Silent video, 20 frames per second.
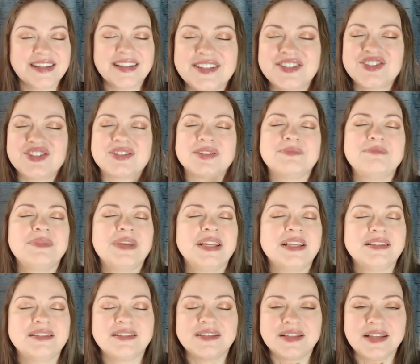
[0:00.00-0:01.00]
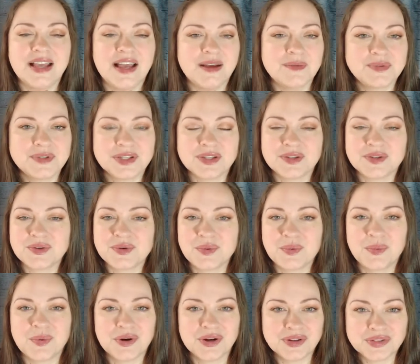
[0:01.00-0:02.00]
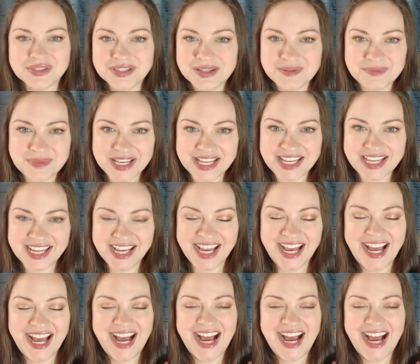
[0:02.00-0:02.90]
It just means the absolute world to me.